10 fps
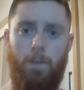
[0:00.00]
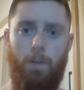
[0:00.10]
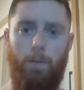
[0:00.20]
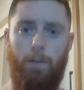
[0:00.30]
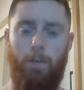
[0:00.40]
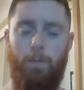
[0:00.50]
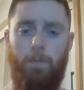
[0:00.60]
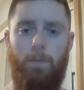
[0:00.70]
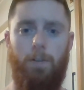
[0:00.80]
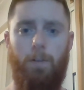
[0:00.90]
over
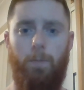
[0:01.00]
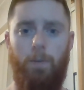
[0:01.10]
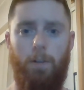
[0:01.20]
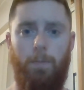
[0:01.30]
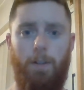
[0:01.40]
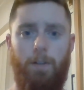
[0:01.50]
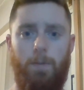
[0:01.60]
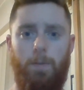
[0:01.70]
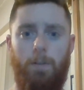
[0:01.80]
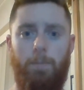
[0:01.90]
Term 1,
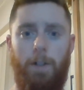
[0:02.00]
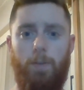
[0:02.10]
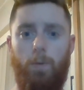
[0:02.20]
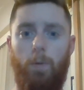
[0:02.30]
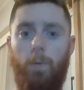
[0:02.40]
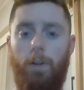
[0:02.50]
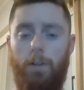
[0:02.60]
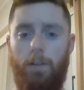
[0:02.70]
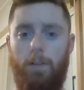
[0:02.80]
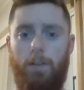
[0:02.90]
Module 1,